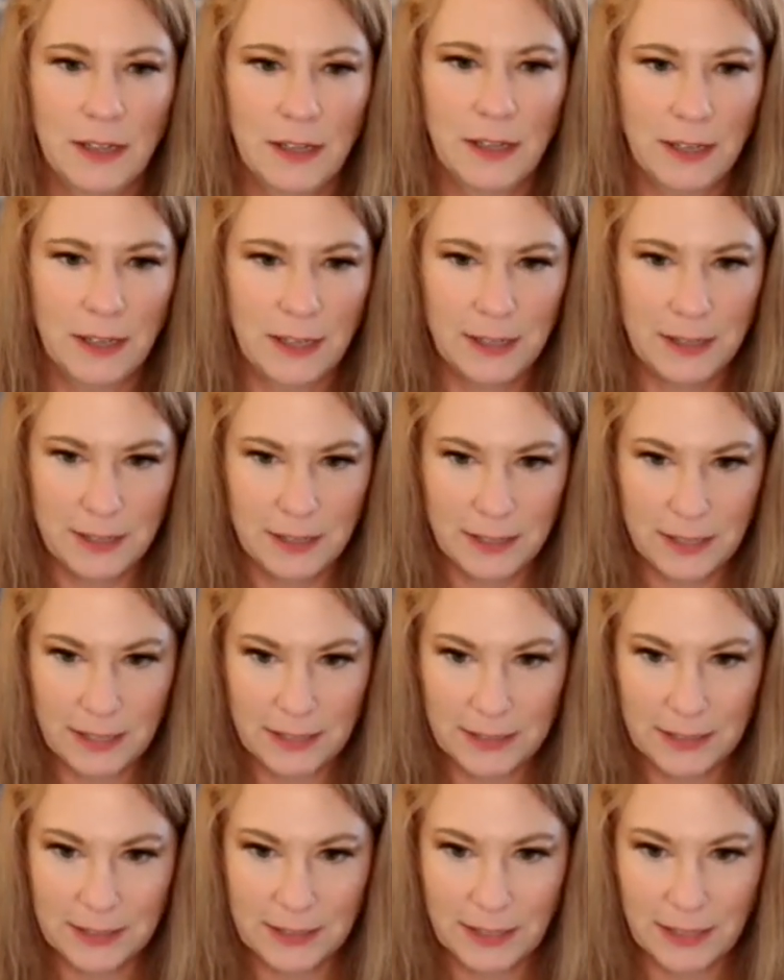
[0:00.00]
It says
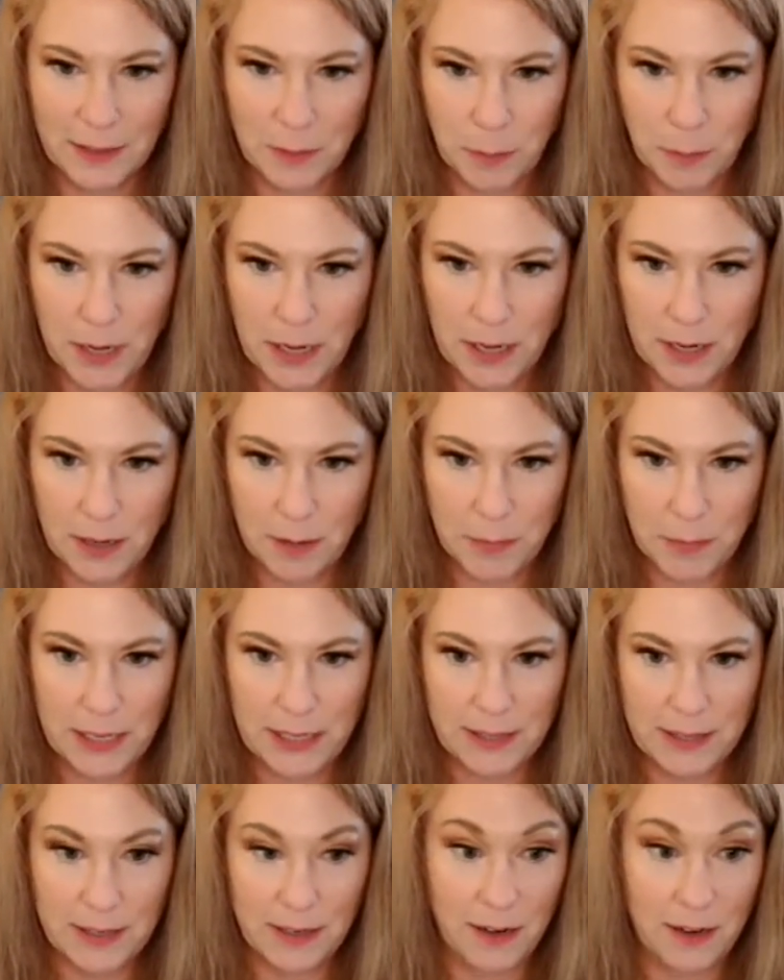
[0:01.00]
it's at the bottom.
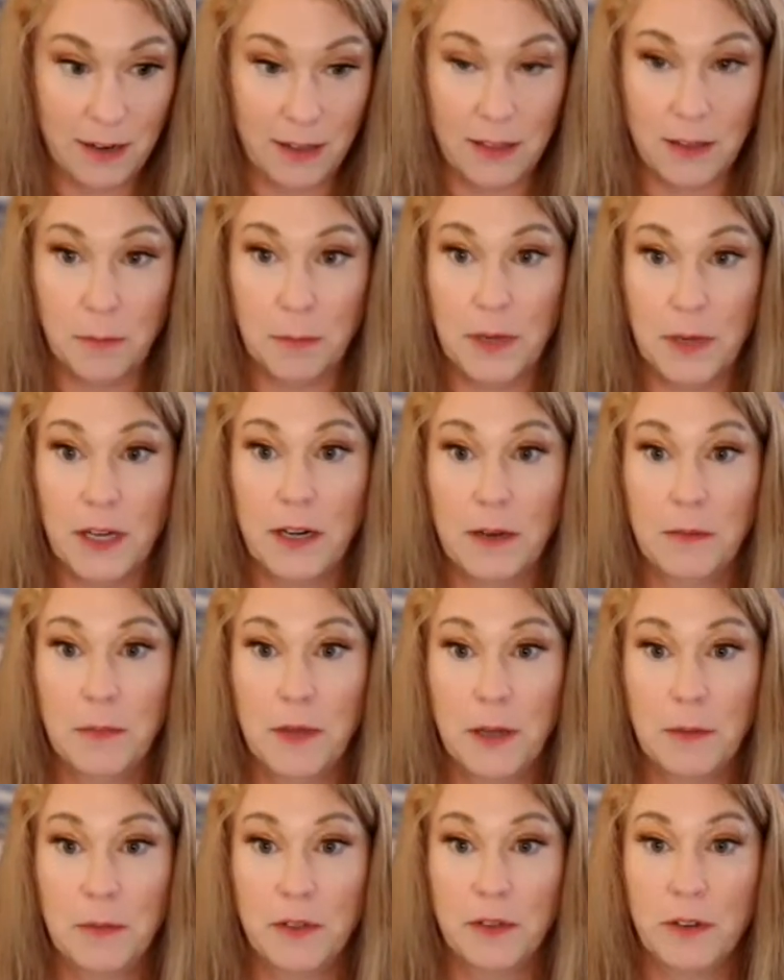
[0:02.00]
It's not at the bottom.
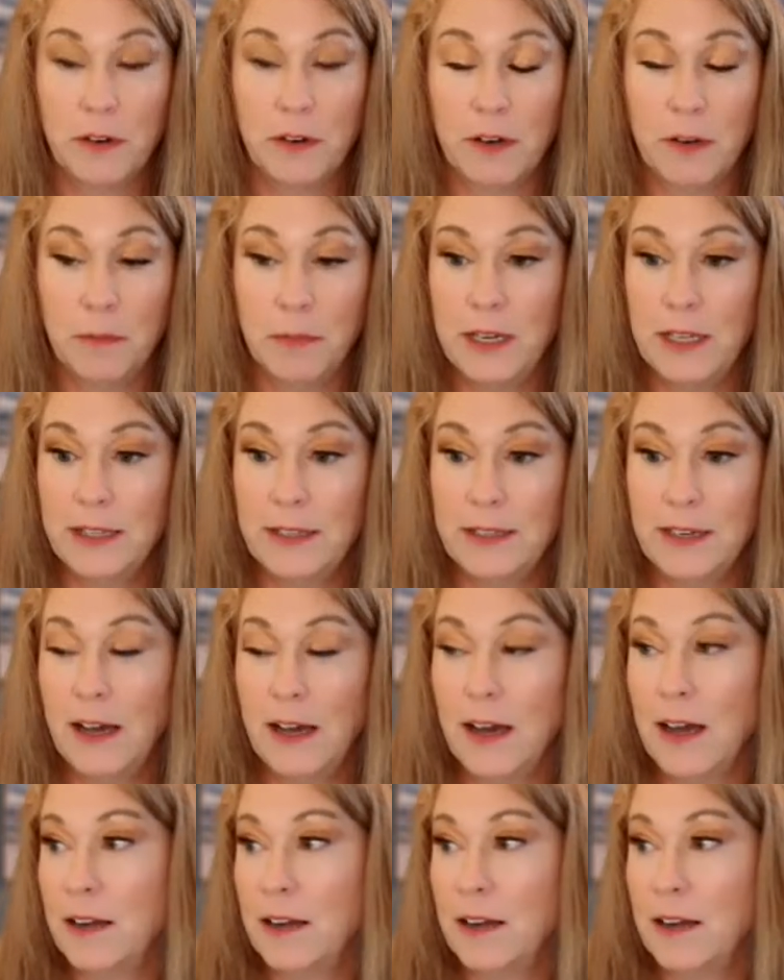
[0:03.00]
I'm sorry, but it's not.